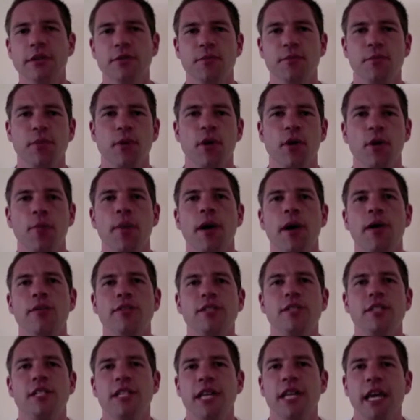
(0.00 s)
of blog
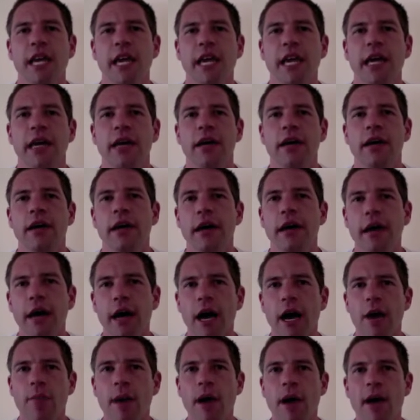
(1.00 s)
posts here
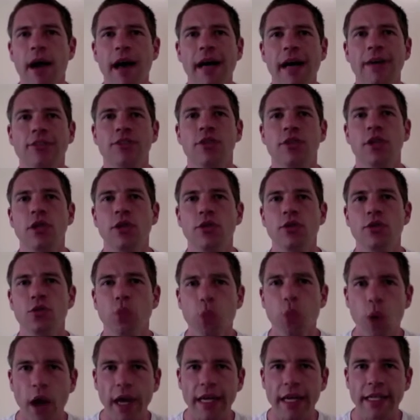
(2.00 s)
about how to lose
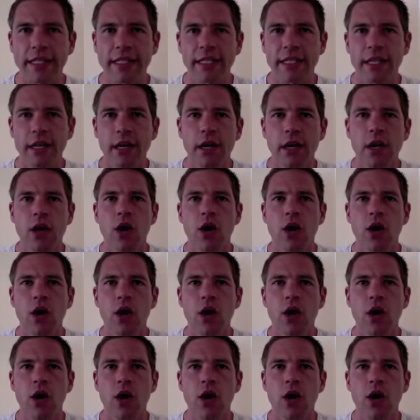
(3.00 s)
weight